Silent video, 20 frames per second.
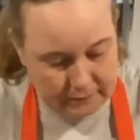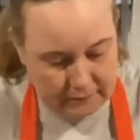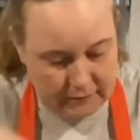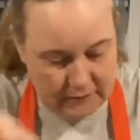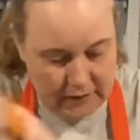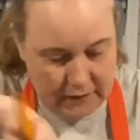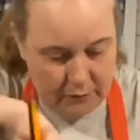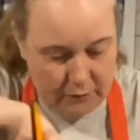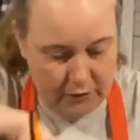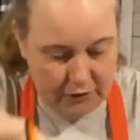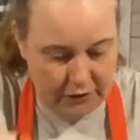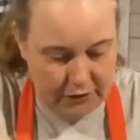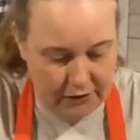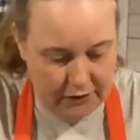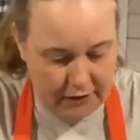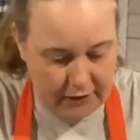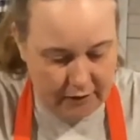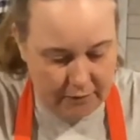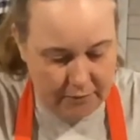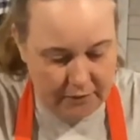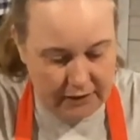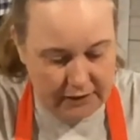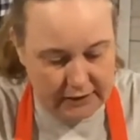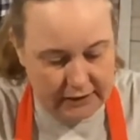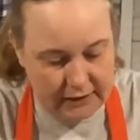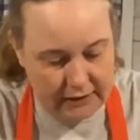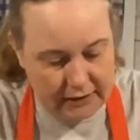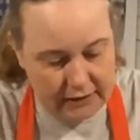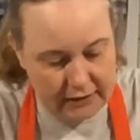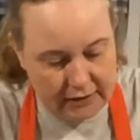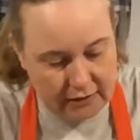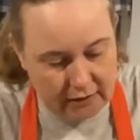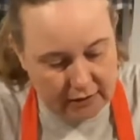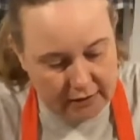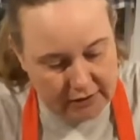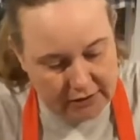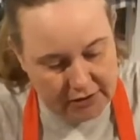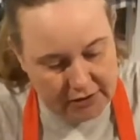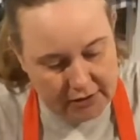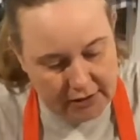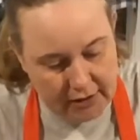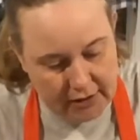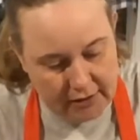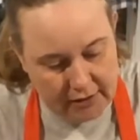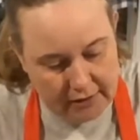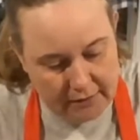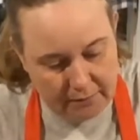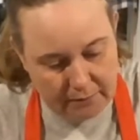And we're just gonna mix it until it's just